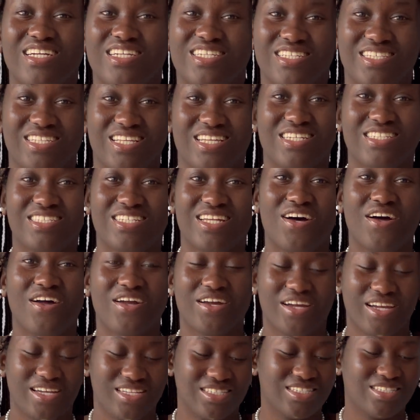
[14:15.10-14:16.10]
That's
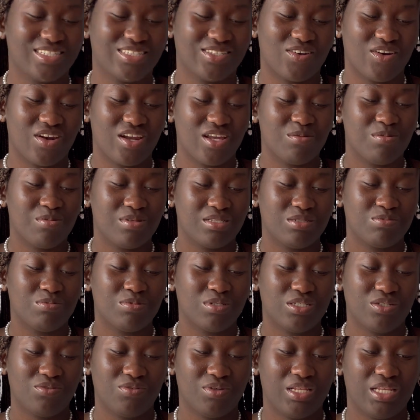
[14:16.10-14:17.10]
hard to describe. It
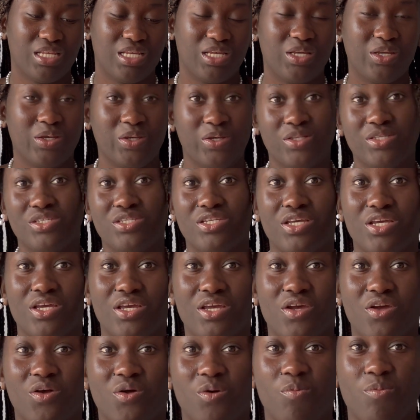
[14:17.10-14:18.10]
smells really good.
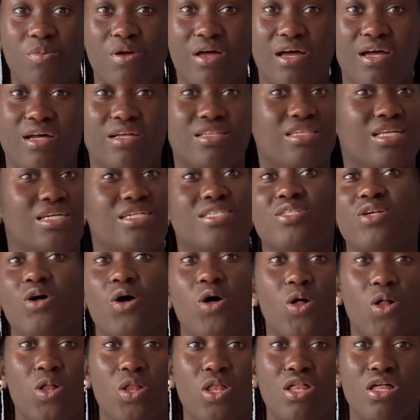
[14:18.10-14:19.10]
But that's
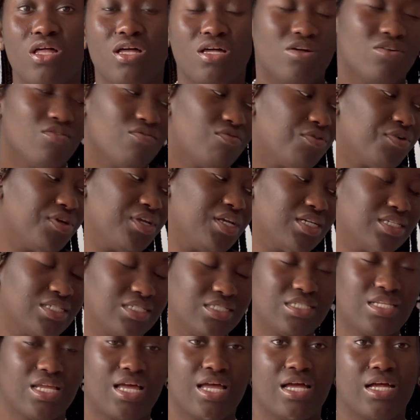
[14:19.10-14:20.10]
all for
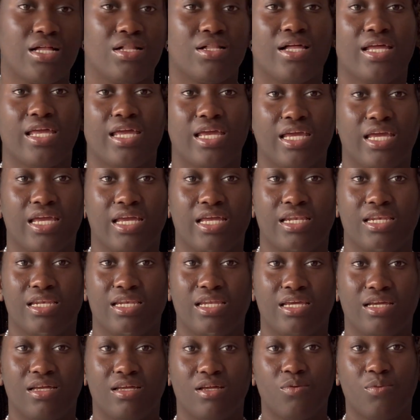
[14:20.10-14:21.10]
YESStyle,
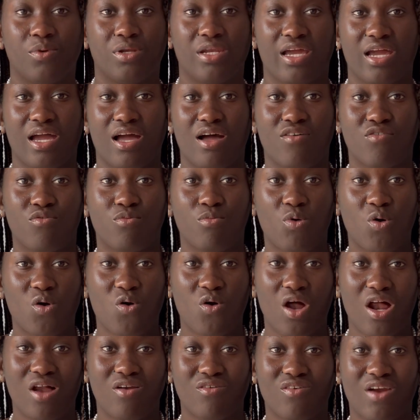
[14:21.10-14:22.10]
and when I have
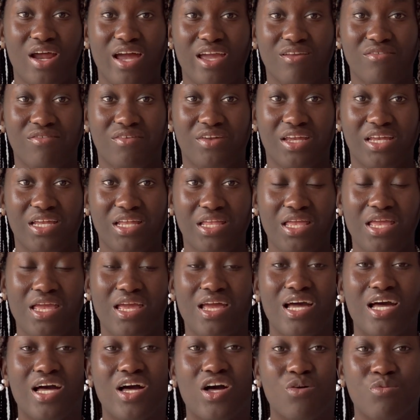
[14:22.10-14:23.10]
more arriving,
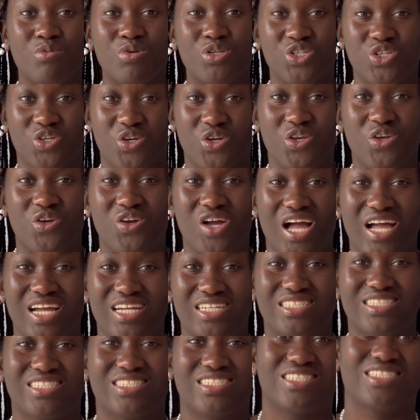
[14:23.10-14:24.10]
I'll be showing you
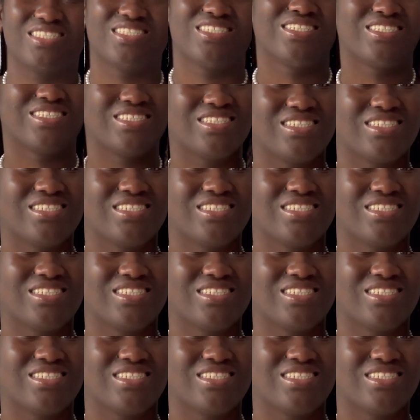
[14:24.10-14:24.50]
guys.